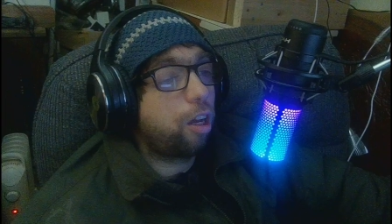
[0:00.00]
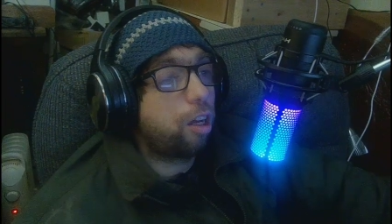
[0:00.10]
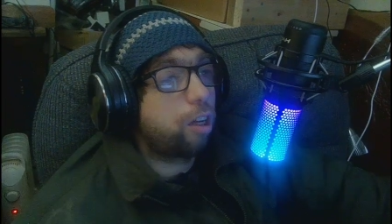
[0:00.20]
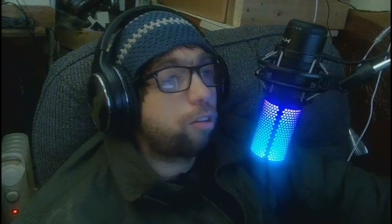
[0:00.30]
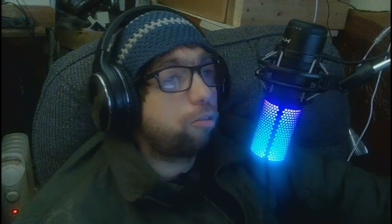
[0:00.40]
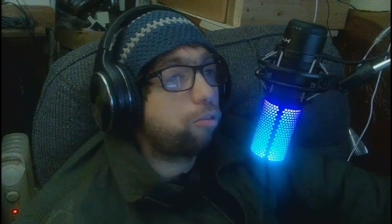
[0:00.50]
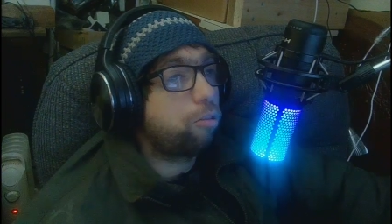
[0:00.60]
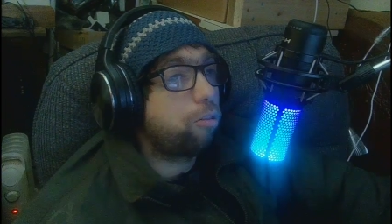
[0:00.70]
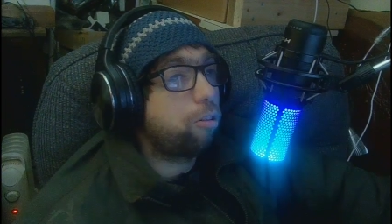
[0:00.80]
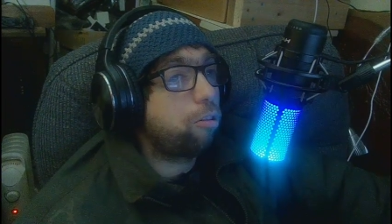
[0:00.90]
Uh, so
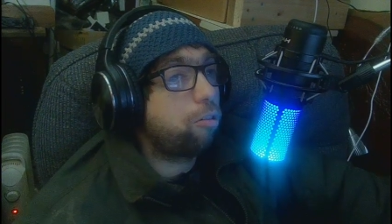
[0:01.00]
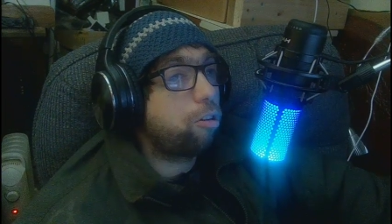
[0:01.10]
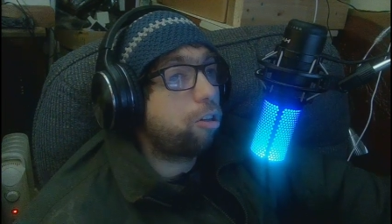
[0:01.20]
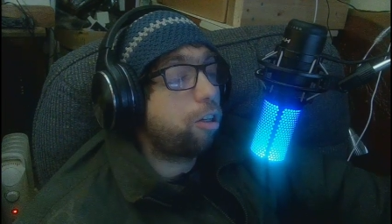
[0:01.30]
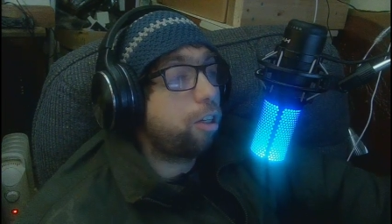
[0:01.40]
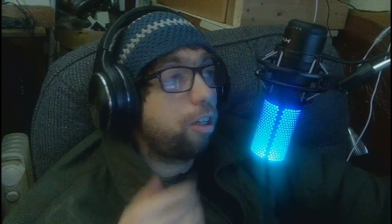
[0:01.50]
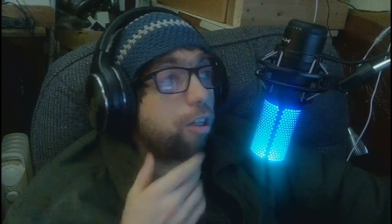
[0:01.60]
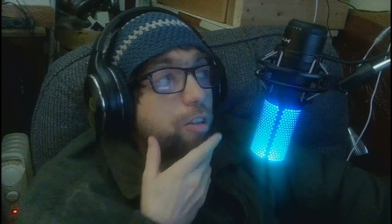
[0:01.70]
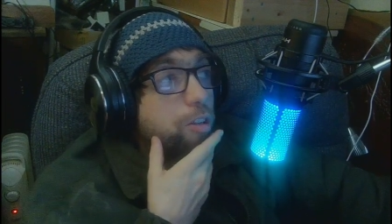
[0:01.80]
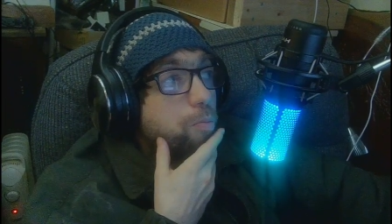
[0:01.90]
I think there
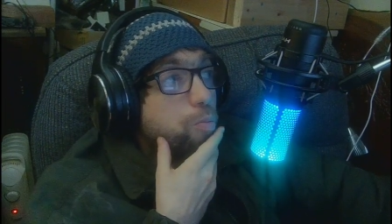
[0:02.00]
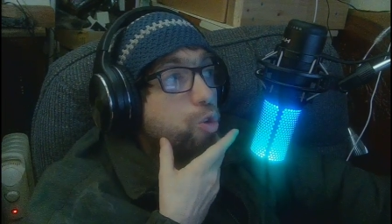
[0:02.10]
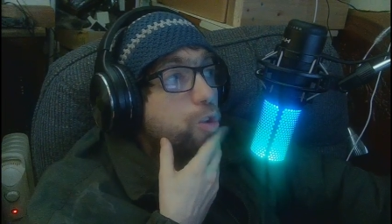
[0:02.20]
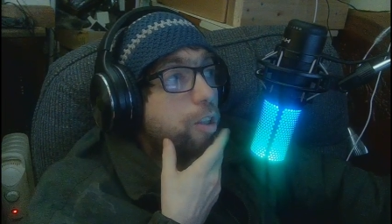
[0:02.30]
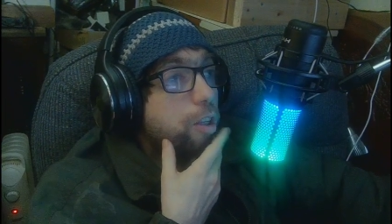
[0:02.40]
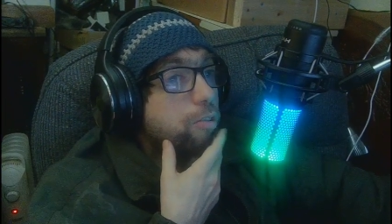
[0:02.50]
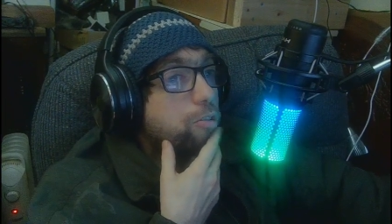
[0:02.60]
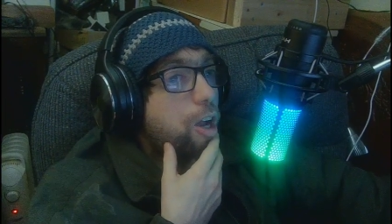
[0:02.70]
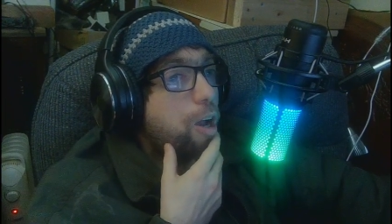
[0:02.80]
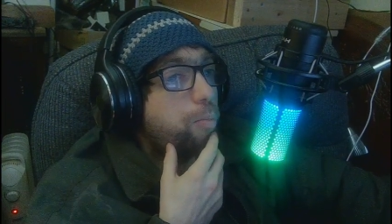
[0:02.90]
is some good things
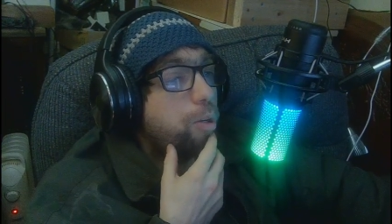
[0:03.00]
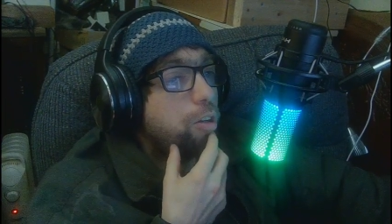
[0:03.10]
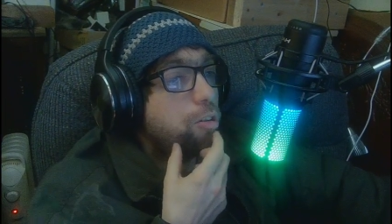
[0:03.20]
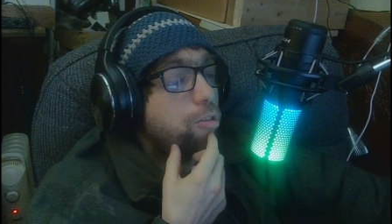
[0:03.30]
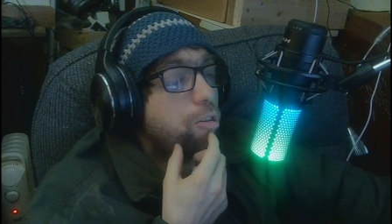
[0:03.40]
happening,